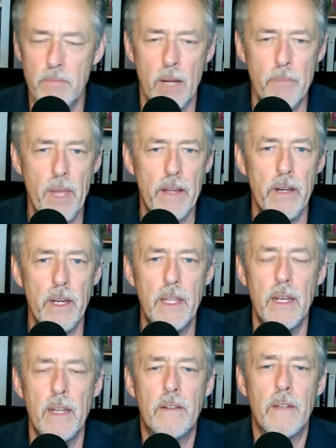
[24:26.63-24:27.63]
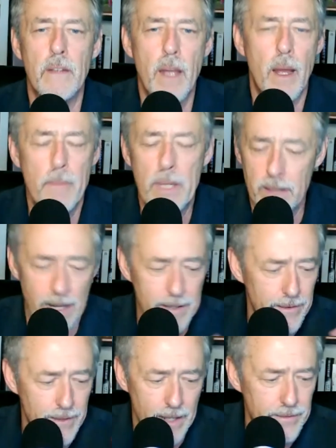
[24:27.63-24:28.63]
I'm not going to get into, I mean,
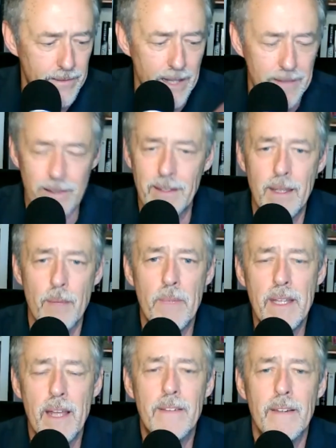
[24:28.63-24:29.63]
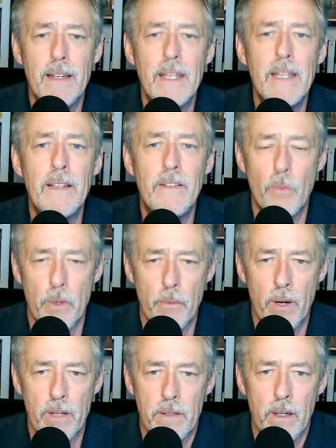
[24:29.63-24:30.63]
that's a give me. That's an easy
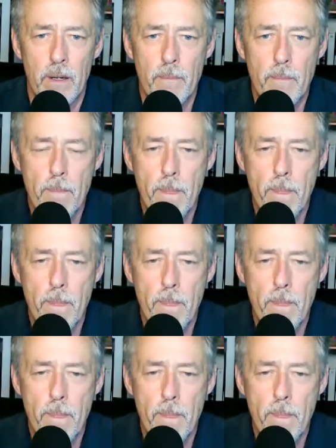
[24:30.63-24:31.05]
one right there.